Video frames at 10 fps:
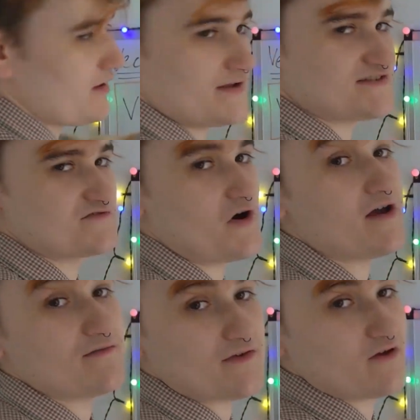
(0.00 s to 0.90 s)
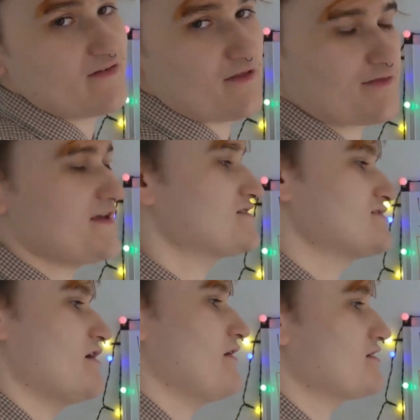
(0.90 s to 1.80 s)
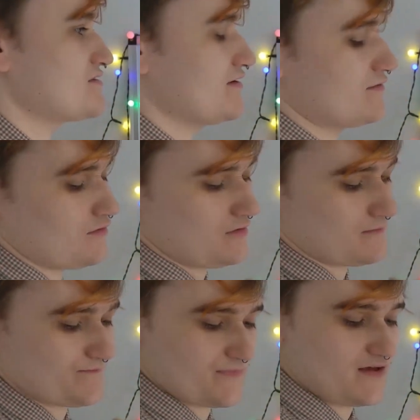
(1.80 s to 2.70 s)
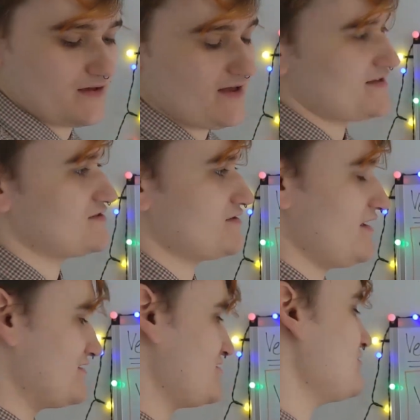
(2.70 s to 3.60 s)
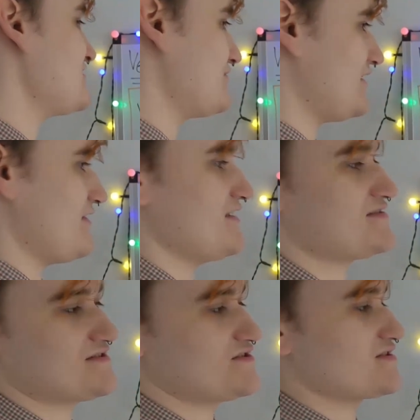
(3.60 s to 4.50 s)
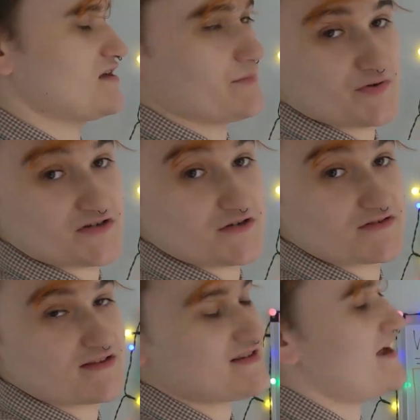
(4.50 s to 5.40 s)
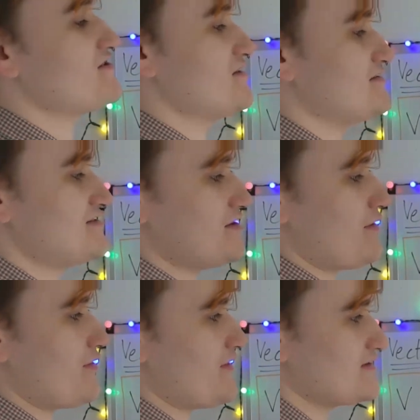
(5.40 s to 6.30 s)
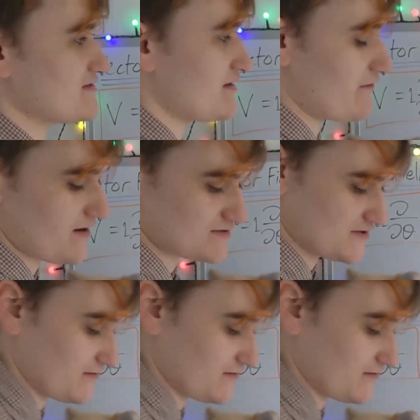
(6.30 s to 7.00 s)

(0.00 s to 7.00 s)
derive you in the theta direction, or intuitively, this is just going to produce the tangent to the theta direction.